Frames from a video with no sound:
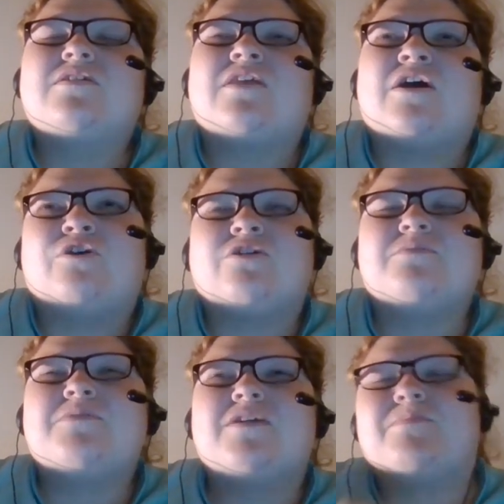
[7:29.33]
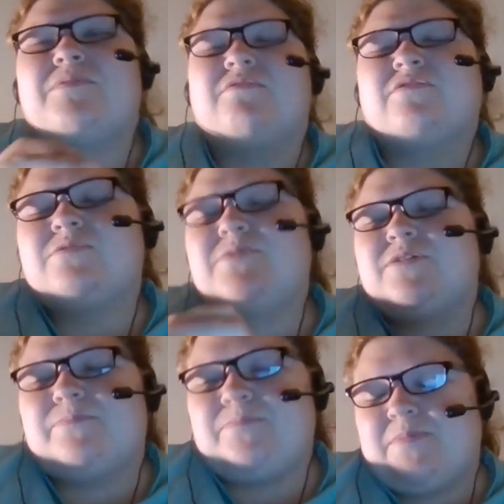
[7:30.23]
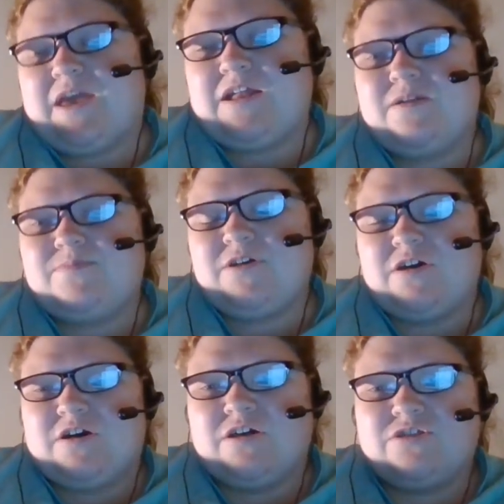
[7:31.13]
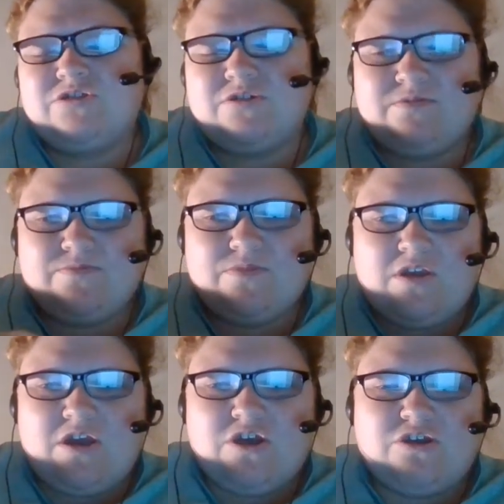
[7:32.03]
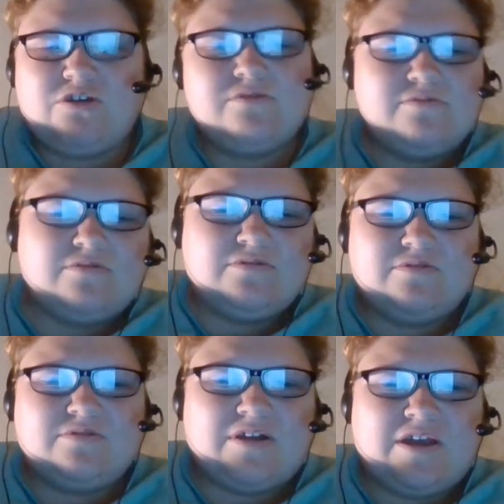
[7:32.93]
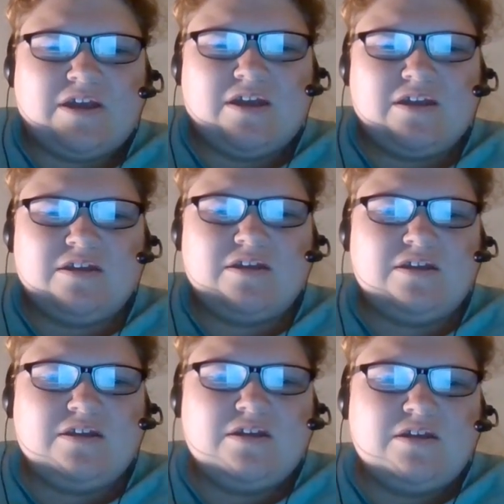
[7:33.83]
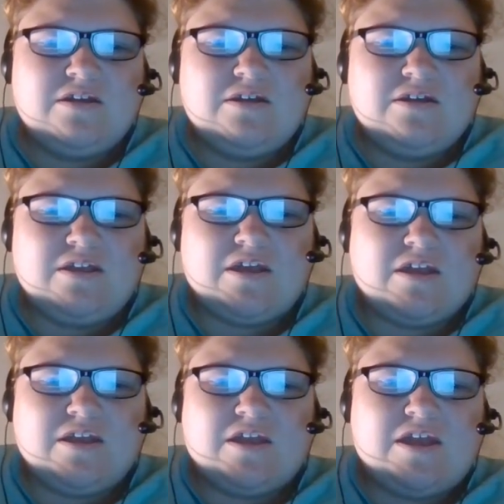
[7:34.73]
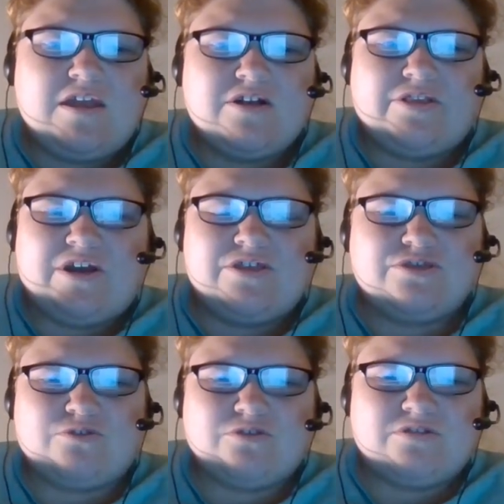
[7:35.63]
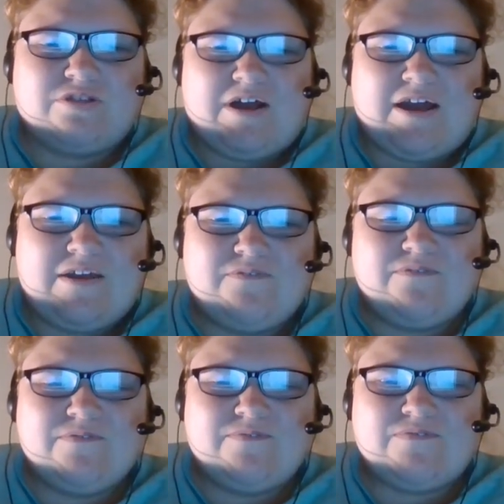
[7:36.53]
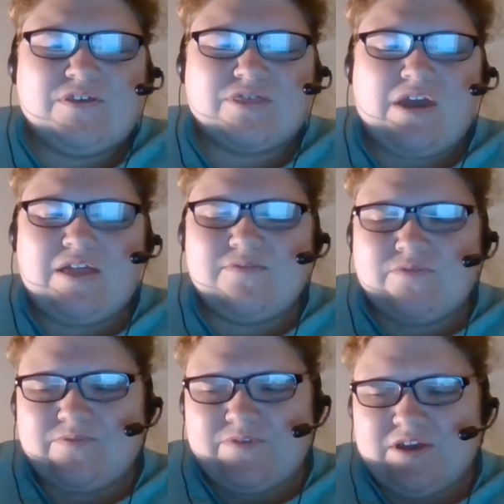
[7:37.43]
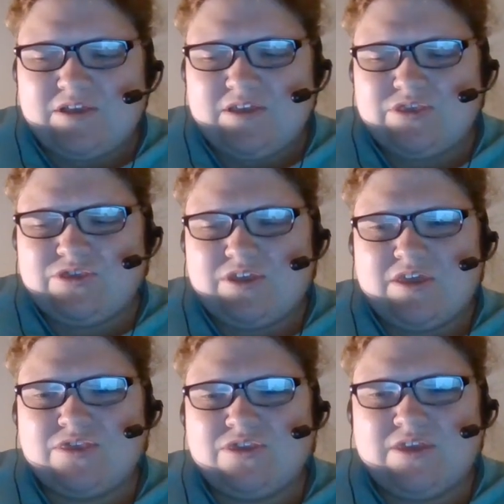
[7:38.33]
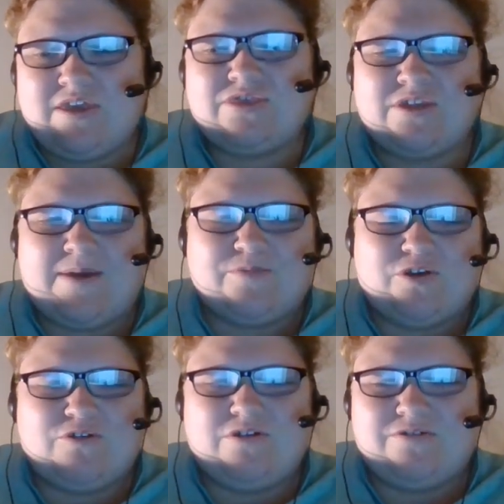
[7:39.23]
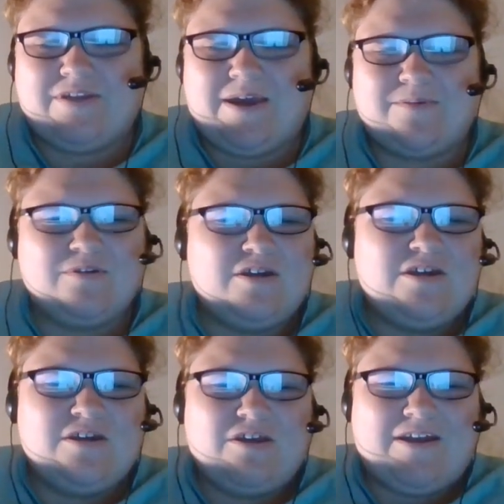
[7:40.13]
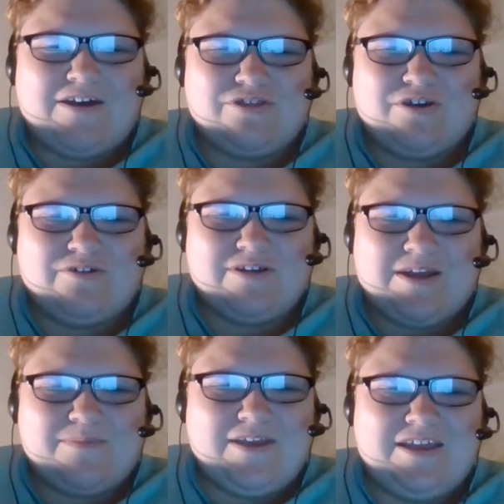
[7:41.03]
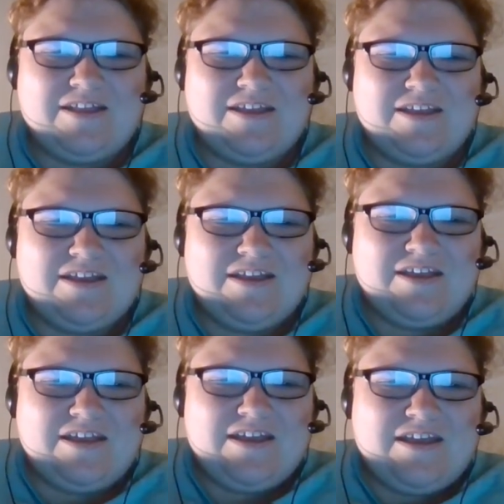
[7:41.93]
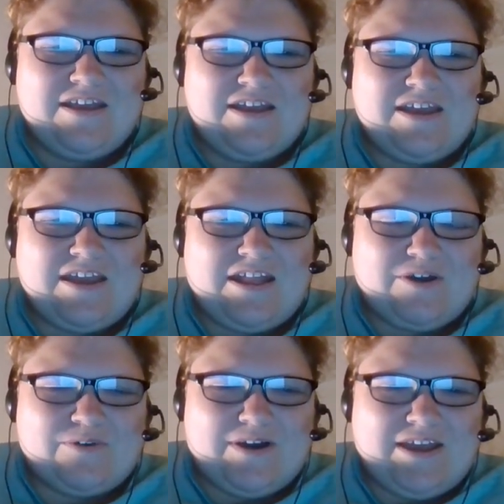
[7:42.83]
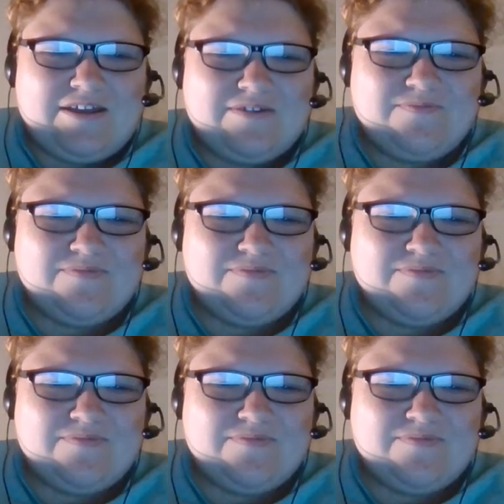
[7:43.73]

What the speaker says: that argument can be debated because you don't like getting a late start to life. It's kind of skeptical on that. You guys know what I mean? Anyway.